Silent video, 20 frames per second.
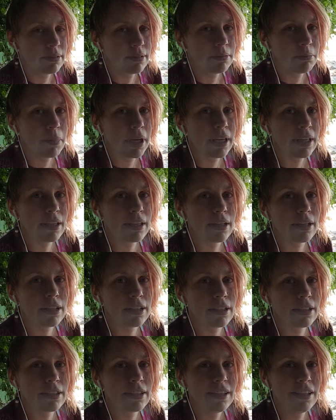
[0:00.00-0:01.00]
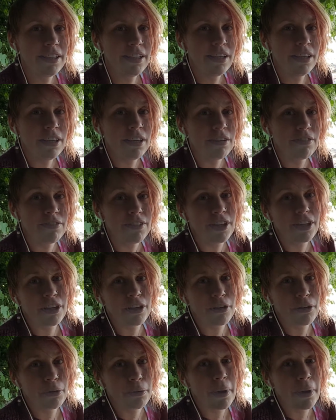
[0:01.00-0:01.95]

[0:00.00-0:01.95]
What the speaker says: make a little video